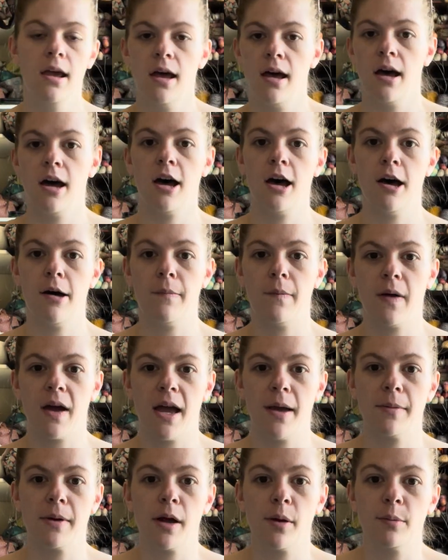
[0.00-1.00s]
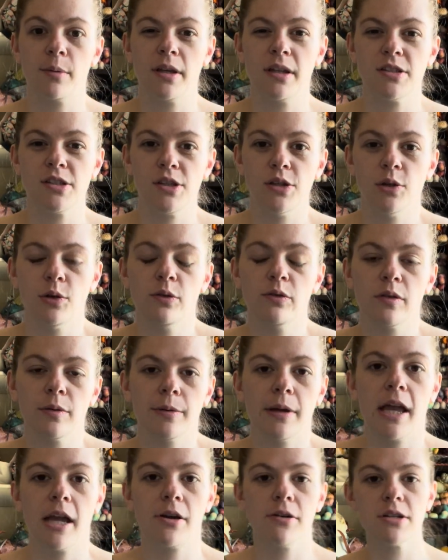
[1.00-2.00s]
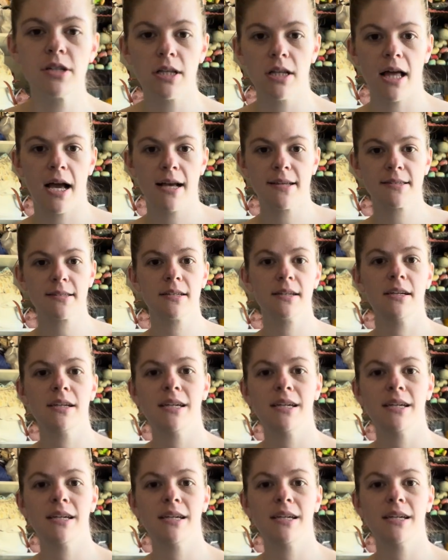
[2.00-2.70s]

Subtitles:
I'm coming to you from Anchorage, Alaska,